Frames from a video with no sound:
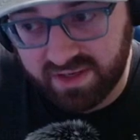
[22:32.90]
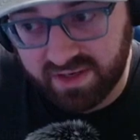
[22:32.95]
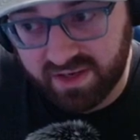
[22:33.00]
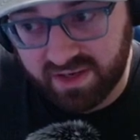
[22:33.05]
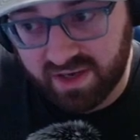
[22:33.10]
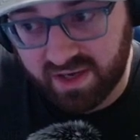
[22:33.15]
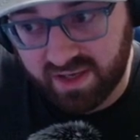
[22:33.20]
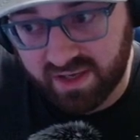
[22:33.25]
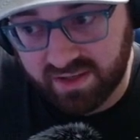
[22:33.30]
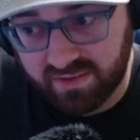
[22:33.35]

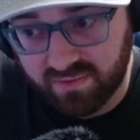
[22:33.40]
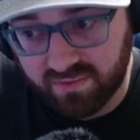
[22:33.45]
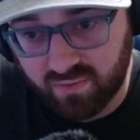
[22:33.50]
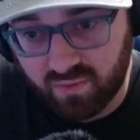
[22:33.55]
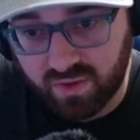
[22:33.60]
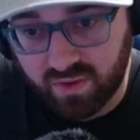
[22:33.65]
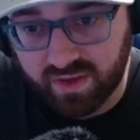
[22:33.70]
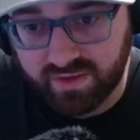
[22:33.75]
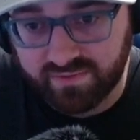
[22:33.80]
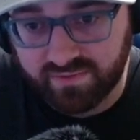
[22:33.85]
not
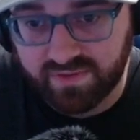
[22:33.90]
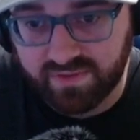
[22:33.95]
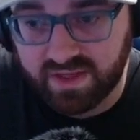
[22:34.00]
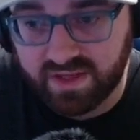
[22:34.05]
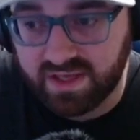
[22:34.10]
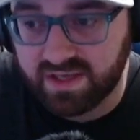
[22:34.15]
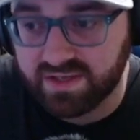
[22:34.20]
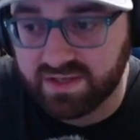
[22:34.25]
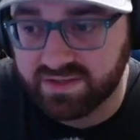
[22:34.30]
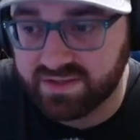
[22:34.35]
one of
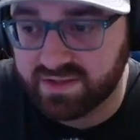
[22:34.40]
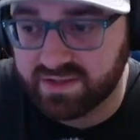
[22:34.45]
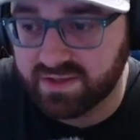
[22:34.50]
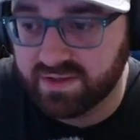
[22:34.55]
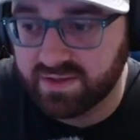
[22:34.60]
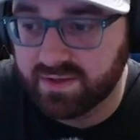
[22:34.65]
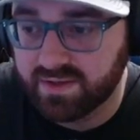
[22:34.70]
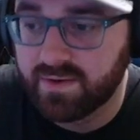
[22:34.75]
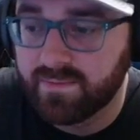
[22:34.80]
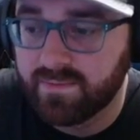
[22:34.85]
these.
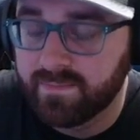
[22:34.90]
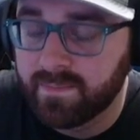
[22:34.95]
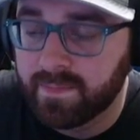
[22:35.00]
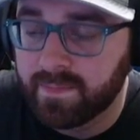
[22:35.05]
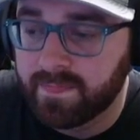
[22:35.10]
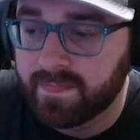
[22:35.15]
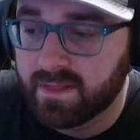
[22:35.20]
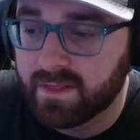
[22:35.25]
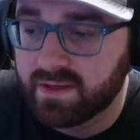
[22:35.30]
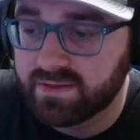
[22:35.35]

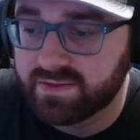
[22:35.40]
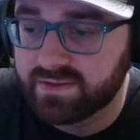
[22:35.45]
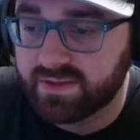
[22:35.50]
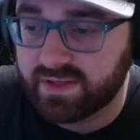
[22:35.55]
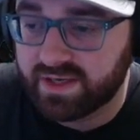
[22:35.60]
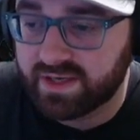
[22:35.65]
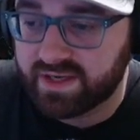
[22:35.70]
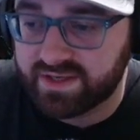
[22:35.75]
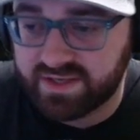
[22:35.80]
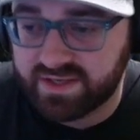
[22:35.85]
So like
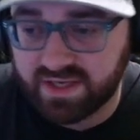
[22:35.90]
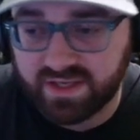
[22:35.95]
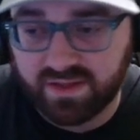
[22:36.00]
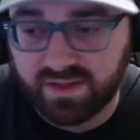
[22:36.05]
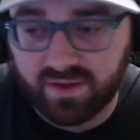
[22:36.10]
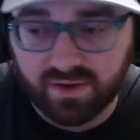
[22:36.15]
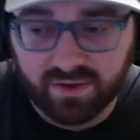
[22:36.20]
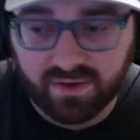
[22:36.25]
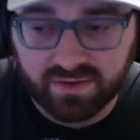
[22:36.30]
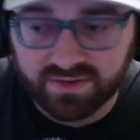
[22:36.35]
I said,
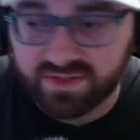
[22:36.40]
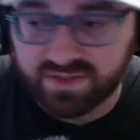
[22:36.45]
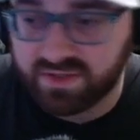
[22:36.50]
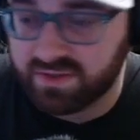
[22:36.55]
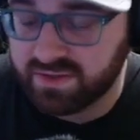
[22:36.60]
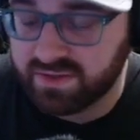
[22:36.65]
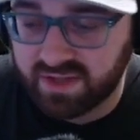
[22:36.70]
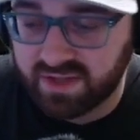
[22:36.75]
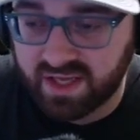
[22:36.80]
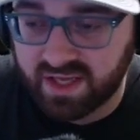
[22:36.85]
certain
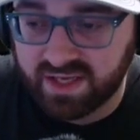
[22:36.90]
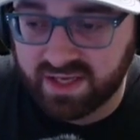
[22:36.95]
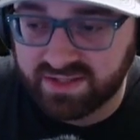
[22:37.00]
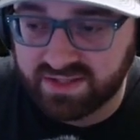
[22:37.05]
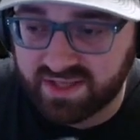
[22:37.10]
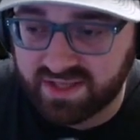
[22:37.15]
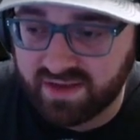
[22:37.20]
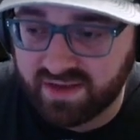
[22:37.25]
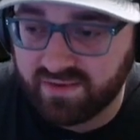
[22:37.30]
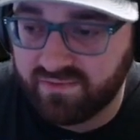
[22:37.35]
things
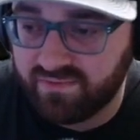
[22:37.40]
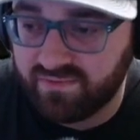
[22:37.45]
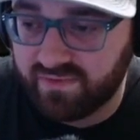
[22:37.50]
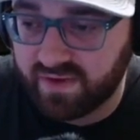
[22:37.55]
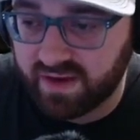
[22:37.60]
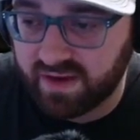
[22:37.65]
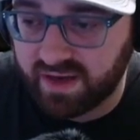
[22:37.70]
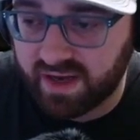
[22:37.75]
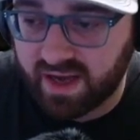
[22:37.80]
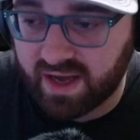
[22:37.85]
have
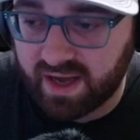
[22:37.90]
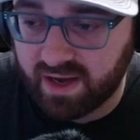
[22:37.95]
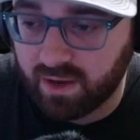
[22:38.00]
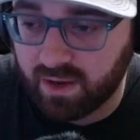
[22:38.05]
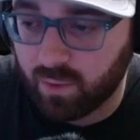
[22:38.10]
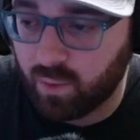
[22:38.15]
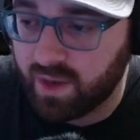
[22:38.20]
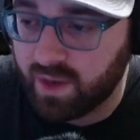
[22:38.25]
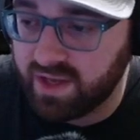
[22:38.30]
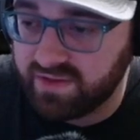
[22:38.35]
higher
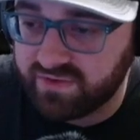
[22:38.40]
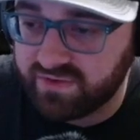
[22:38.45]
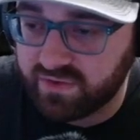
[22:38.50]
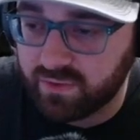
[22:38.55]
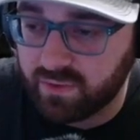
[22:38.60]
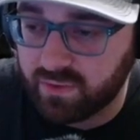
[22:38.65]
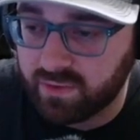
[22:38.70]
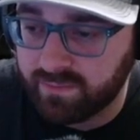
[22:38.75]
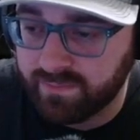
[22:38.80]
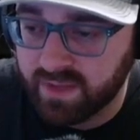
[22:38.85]
weight to
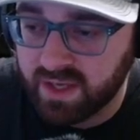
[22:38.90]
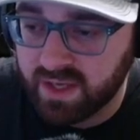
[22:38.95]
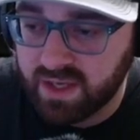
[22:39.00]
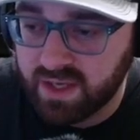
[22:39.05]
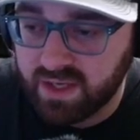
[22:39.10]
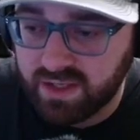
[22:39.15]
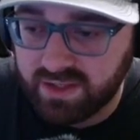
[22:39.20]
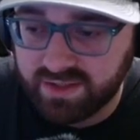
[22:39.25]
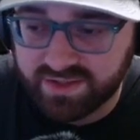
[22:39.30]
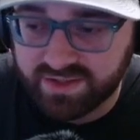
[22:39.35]
them.
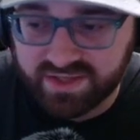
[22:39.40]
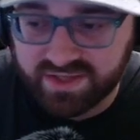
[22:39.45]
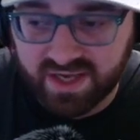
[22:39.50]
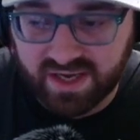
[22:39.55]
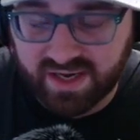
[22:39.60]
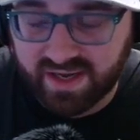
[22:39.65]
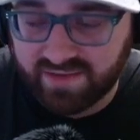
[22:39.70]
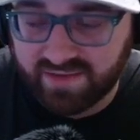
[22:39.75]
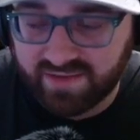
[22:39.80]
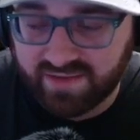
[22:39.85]
You just kind
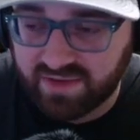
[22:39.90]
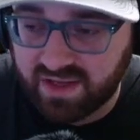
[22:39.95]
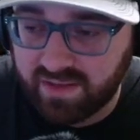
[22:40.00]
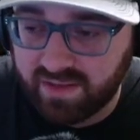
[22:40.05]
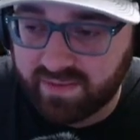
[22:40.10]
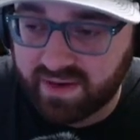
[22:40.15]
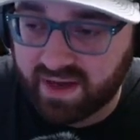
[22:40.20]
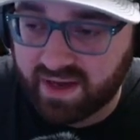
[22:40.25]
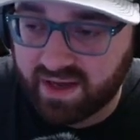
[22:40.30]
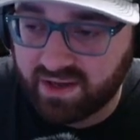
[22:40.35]
of have to keep an
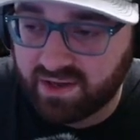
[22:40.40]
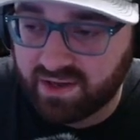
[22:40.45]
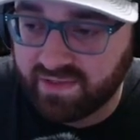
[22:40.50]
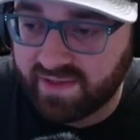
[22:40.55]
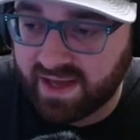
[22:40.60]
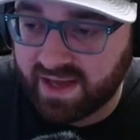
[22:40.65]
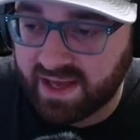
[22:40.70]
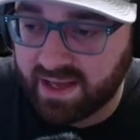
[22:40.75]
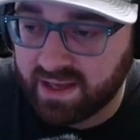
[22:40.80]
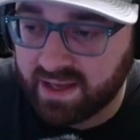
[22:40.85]
eye on
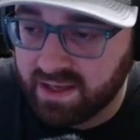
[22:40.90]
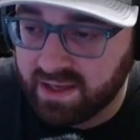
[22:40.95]
that.